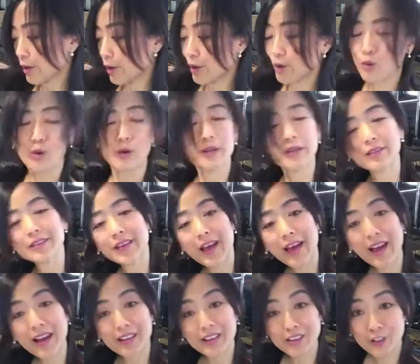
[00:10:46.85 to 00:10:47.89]
always
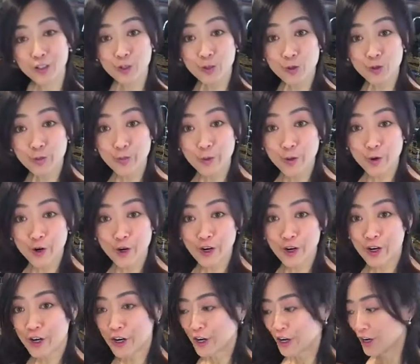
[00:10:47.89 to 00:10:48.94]
add a little
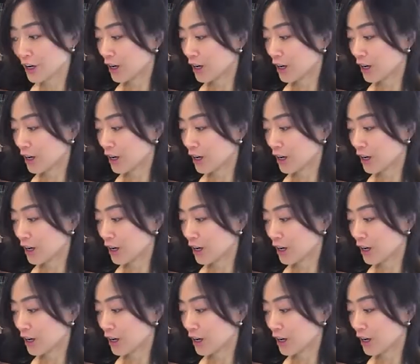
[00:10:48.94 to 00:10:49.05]
more